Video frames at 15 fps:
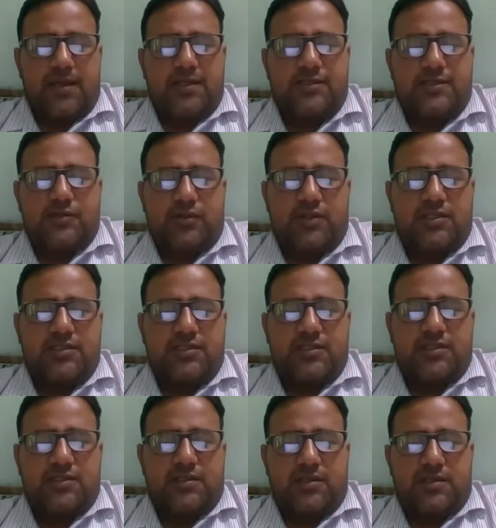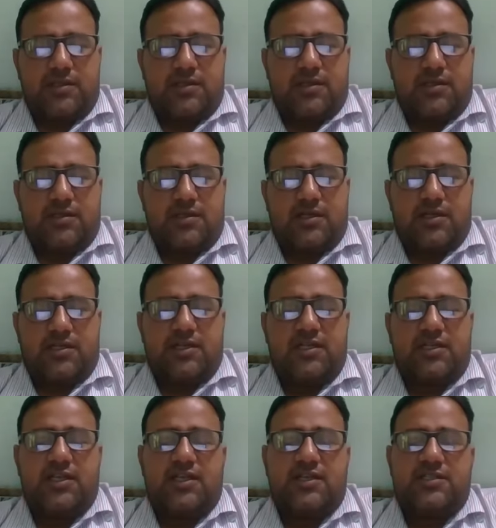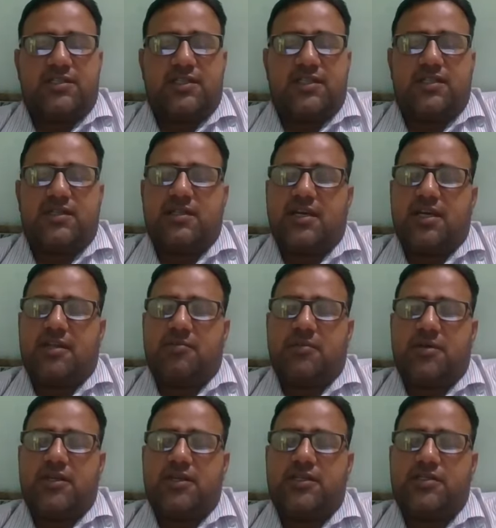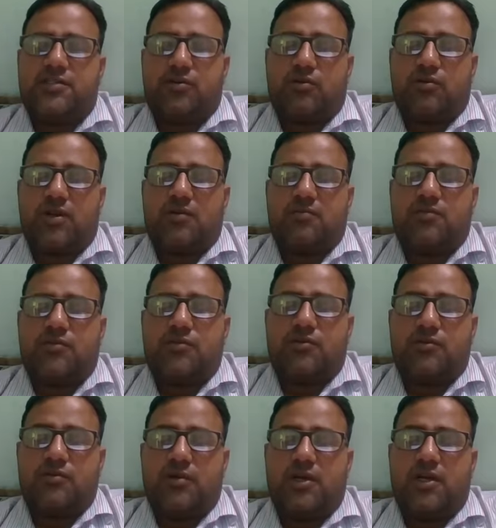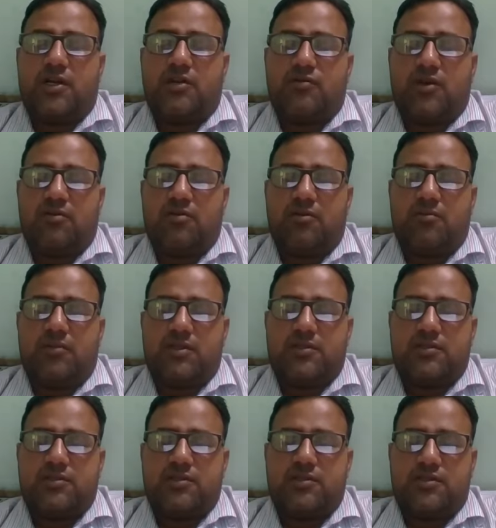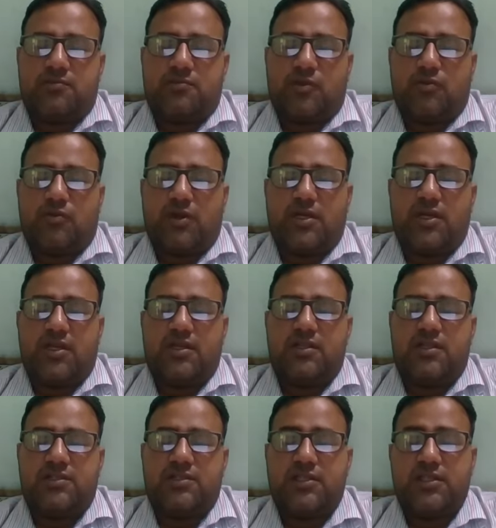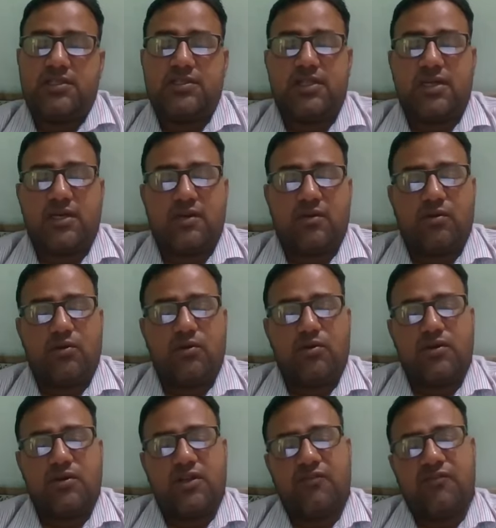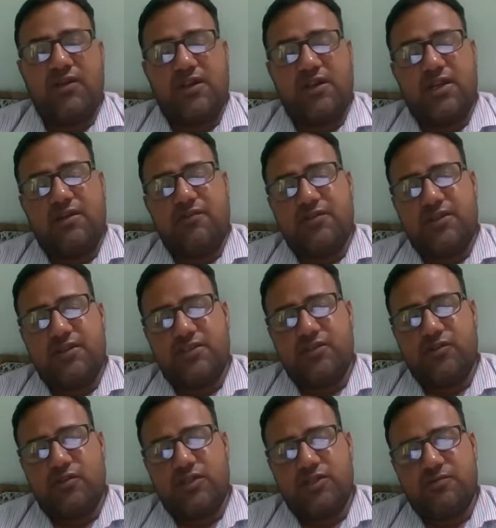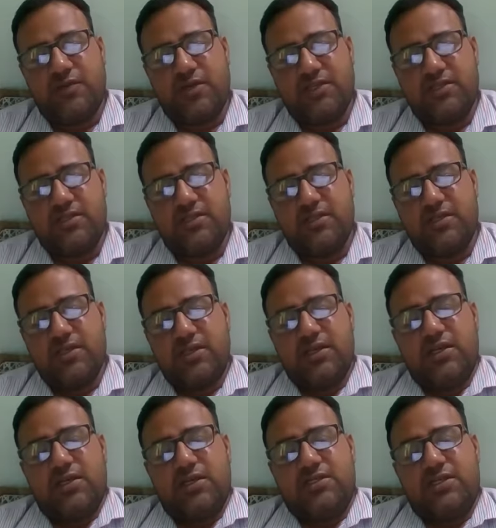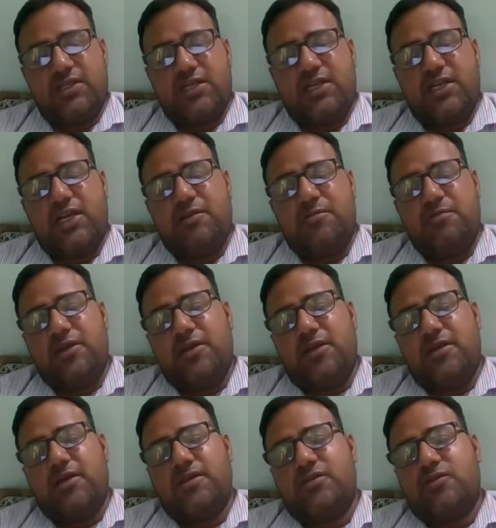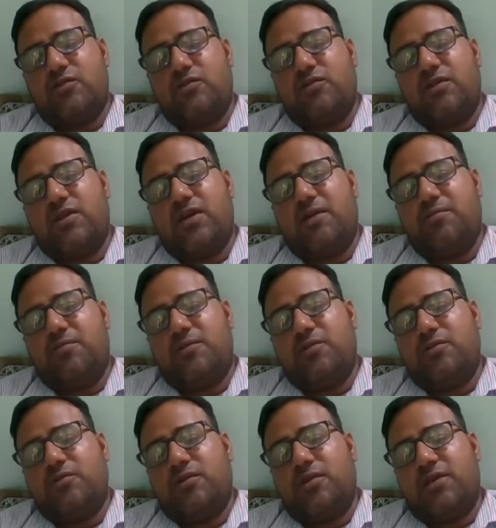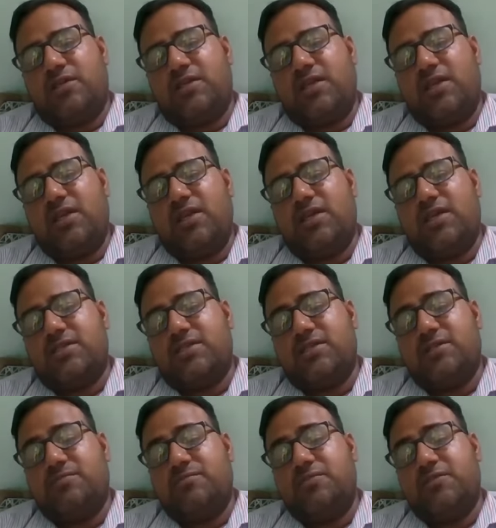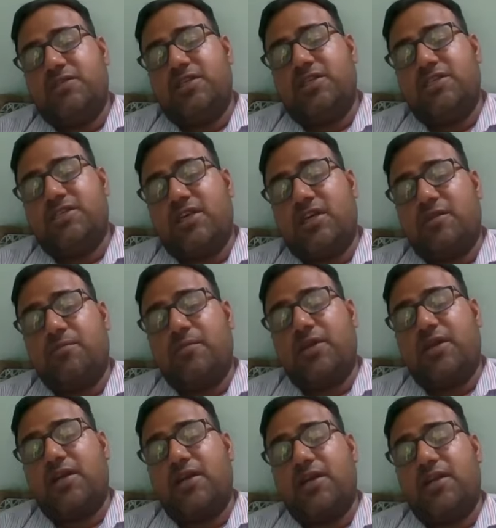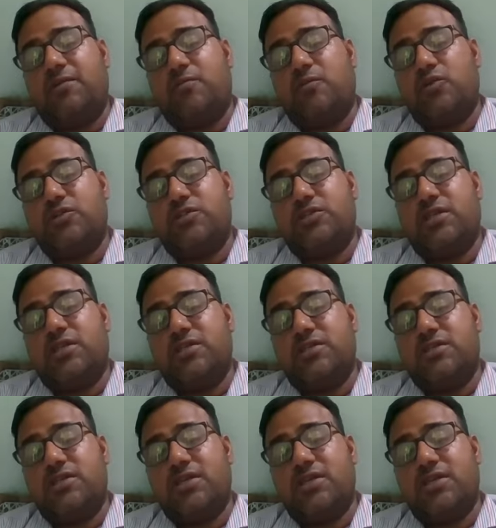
Storage, the treated seed can be stored up to 12 months provided the seeds are not infected with storage pest. Seed can be stored up to 3 years if seeds are packed in moisture